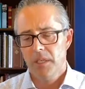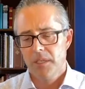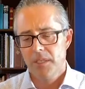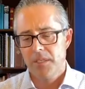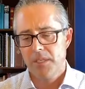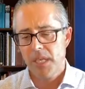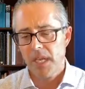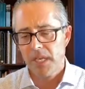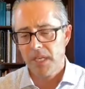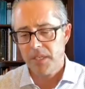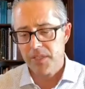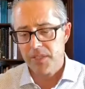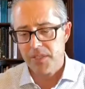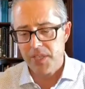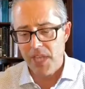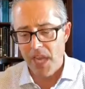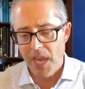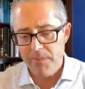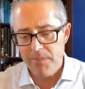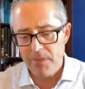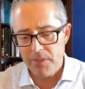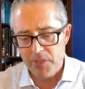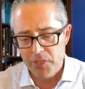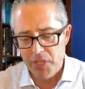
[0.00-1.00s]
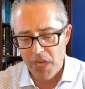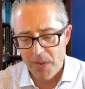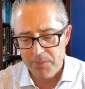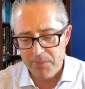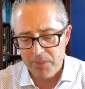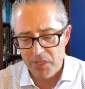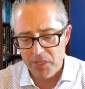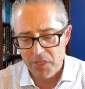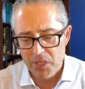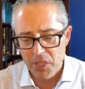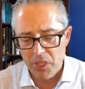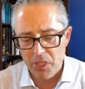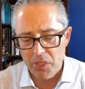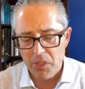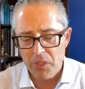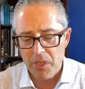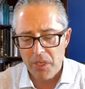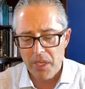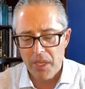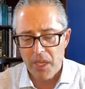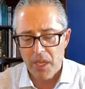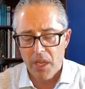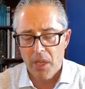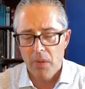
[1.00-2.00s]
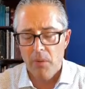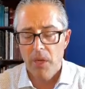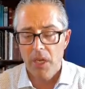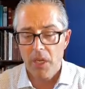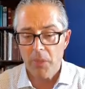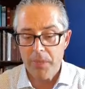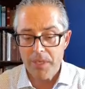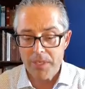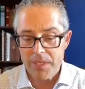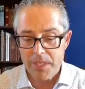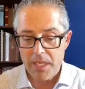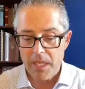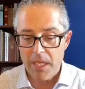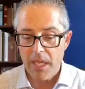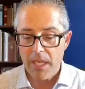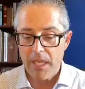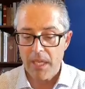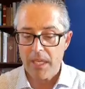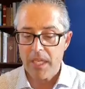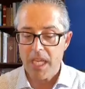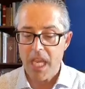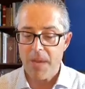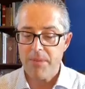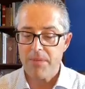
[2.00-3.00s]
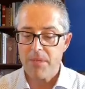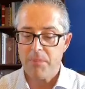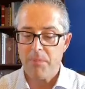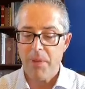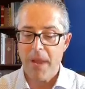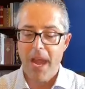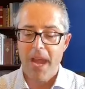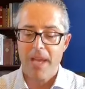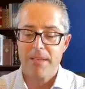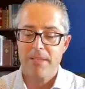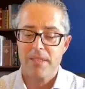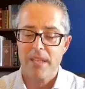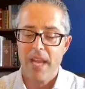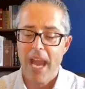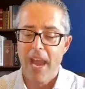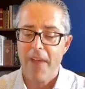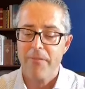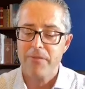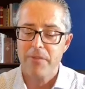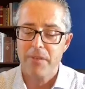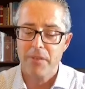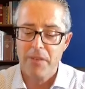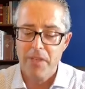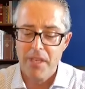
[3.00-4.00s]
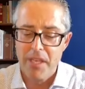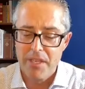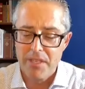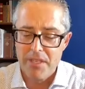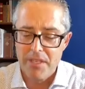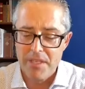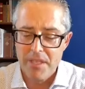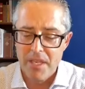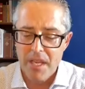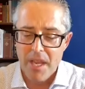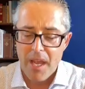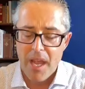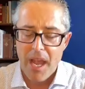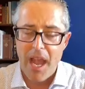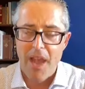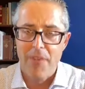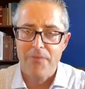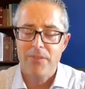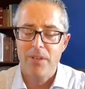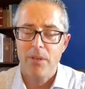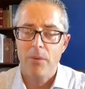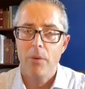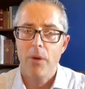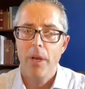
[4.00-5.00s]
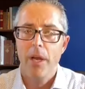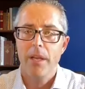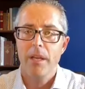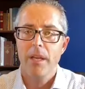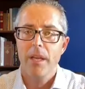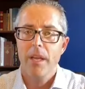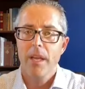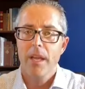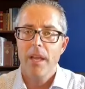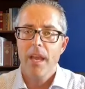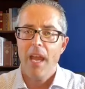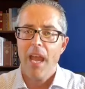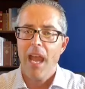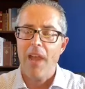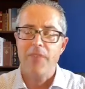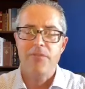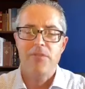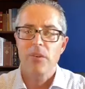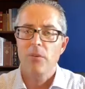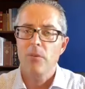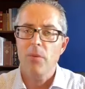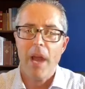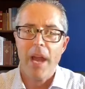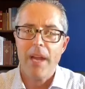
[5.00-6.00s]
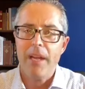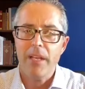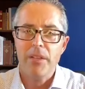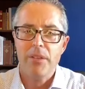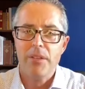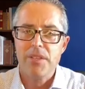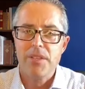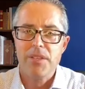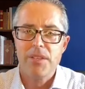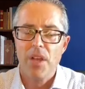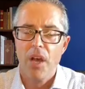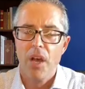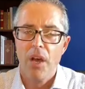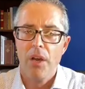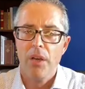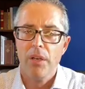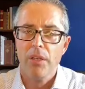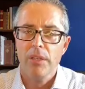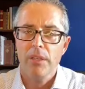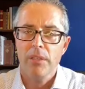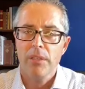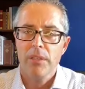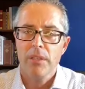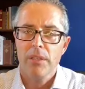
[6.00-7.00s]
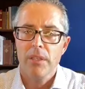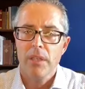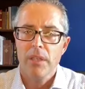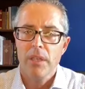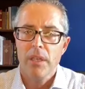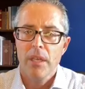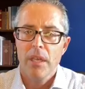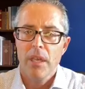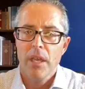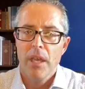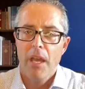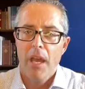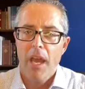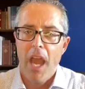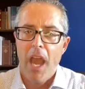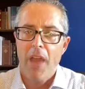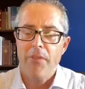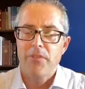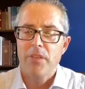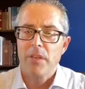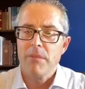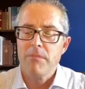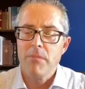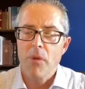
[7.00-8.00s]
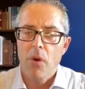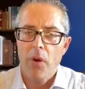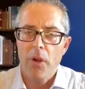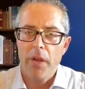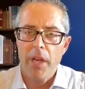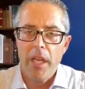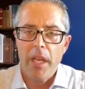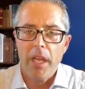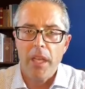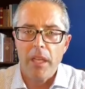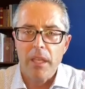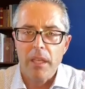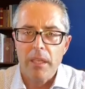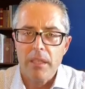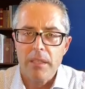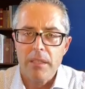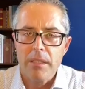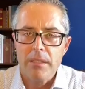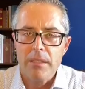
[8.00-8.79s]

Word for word: 2 Samuel chapter 2, what do we see? And it came to pass after this. After what? After writing the song, after mourning,